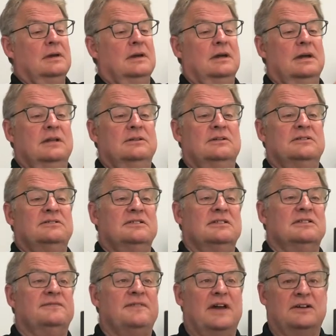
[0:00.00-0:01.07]
And you can see
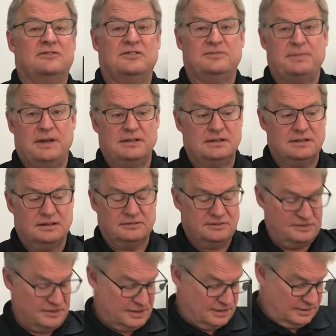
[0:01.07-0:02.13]
there's factory spade
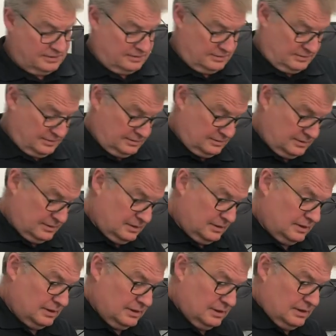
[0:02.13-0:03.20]
connectors on it.
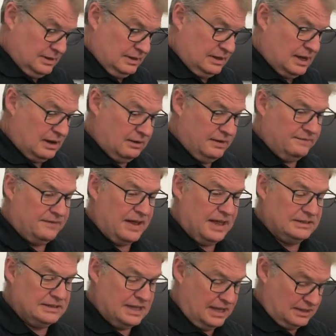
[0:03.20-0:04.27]
Now, if I
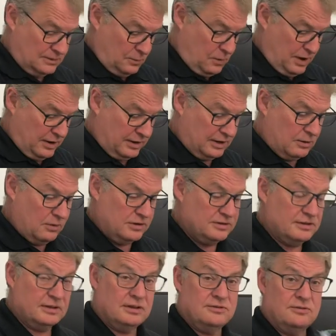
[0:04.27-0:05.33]
take the wiring going to
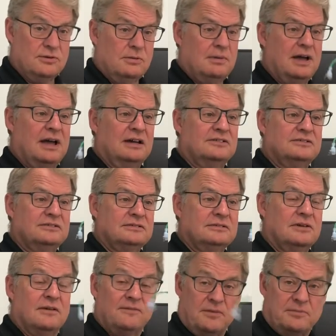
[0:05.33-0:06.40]
the control box,
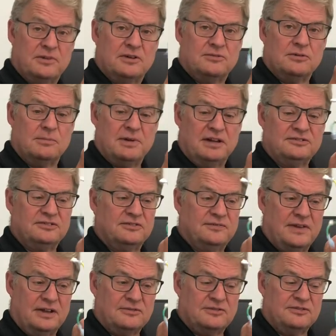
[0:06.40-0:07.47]
or from the control box, there's
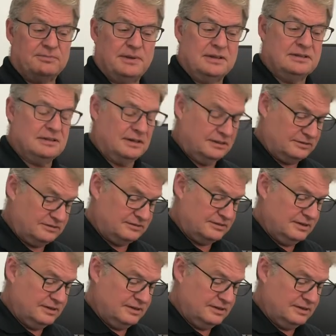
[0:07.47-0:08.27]
factory spade connectors.